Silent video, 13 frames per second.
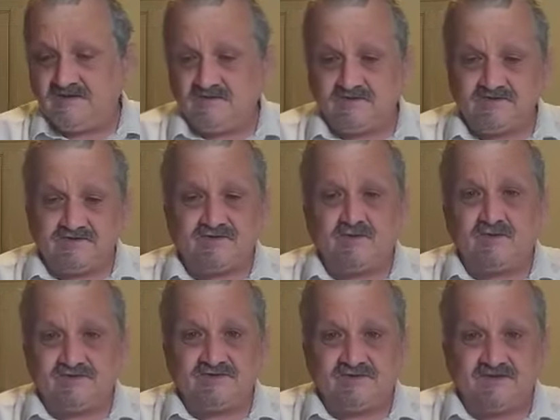which is
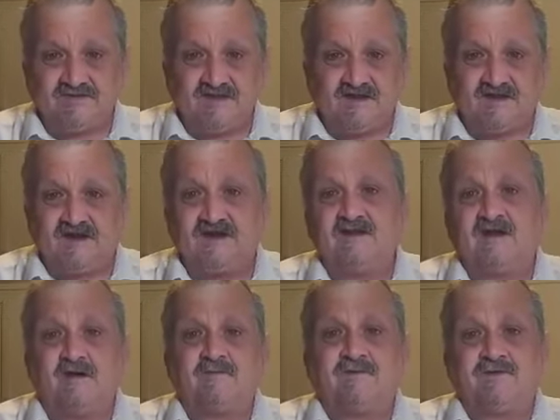always a good thing, and an
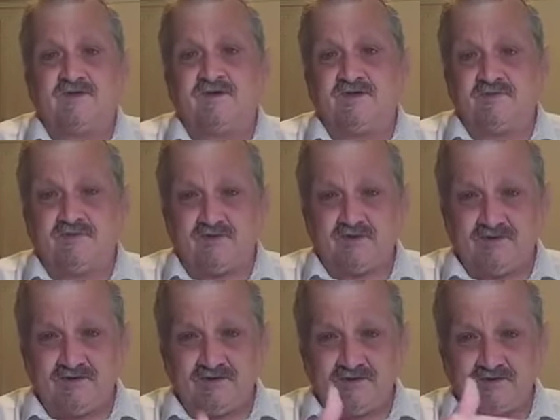opportunity for
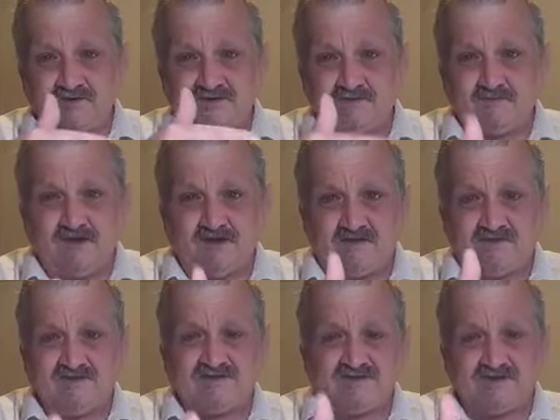you to expand
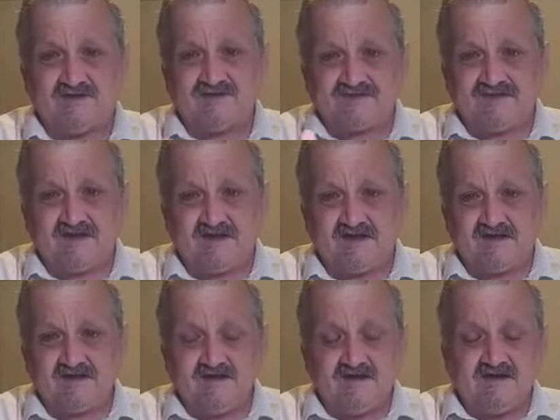on your skill set,